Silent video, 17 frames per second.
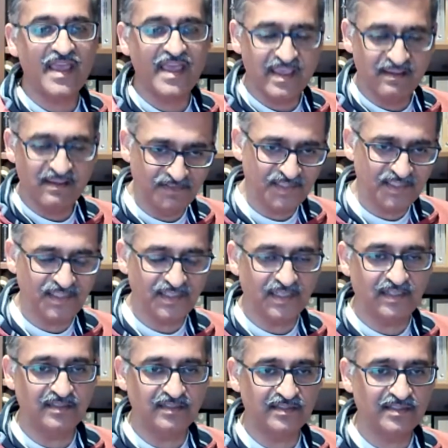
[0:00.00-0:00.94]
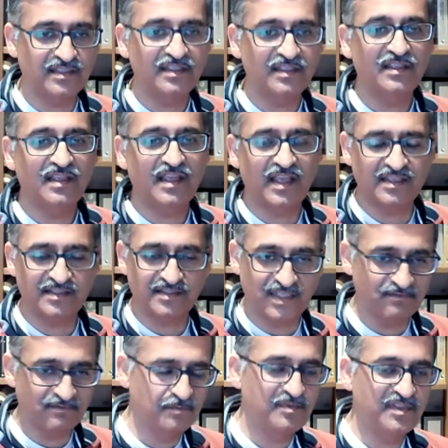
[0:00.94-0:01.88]
Everything else has
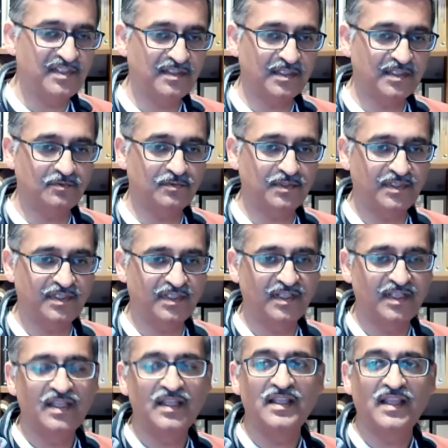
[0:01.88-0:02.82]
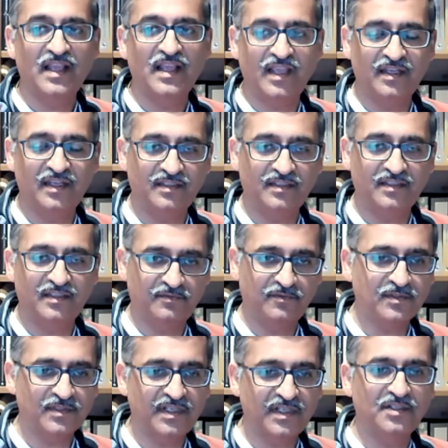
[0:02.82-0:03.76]
never been covered, and
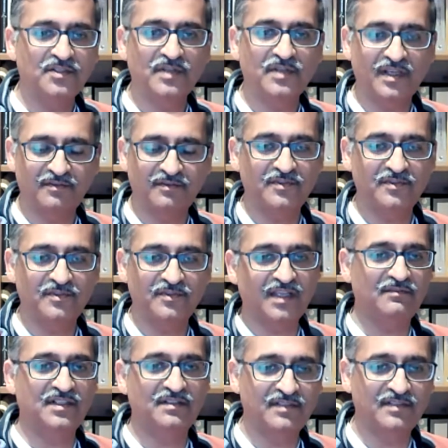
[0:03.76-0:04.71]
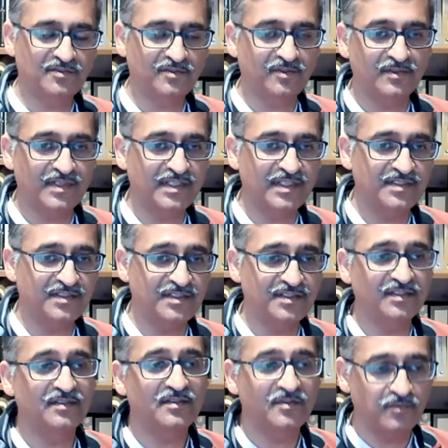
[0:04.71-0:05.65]
for that you have to have a defense
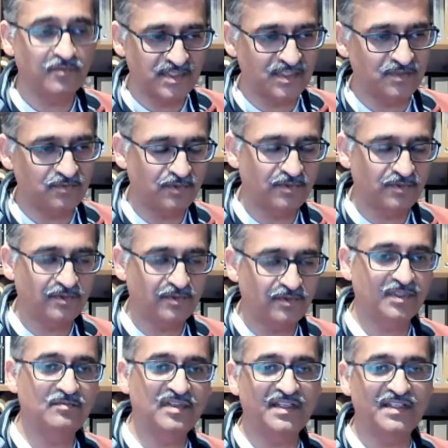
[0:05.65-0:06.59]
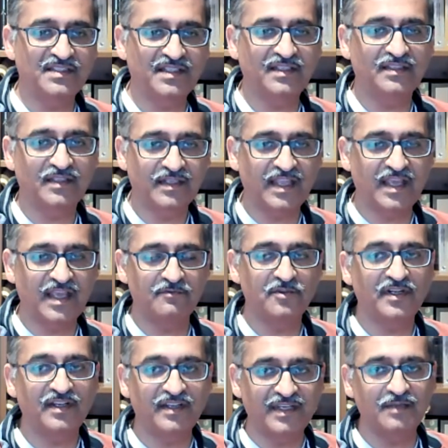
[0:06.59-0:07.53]
organization, which is what Dr. Burney said, that have
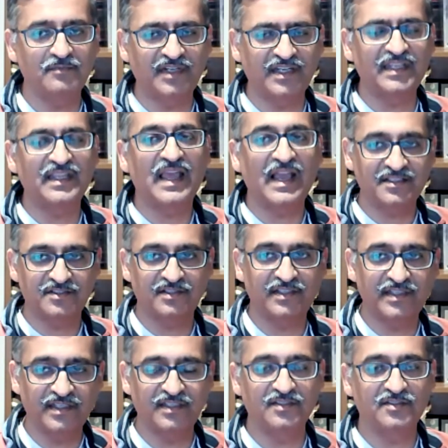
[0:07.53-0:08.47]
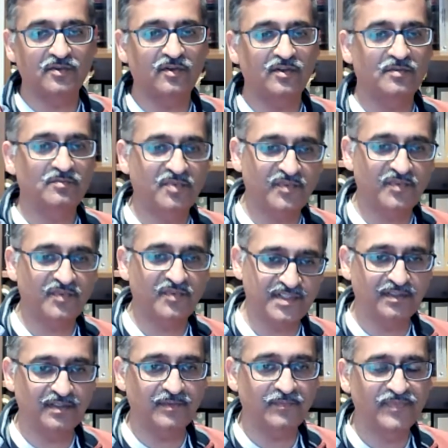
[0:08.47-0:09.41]
your indemnity. Actually, it is called
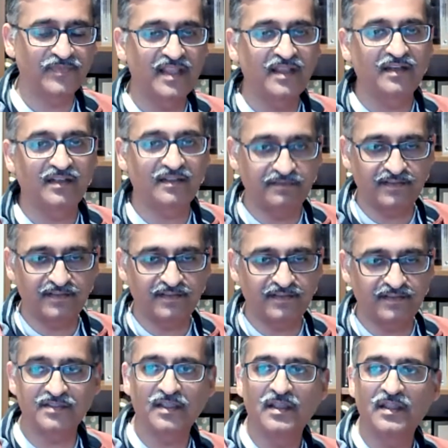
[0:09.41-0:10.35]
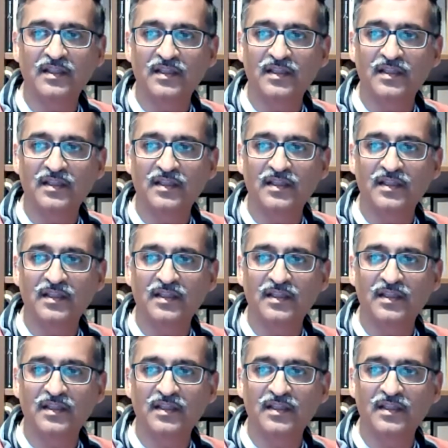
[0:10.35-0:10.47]
professional defense.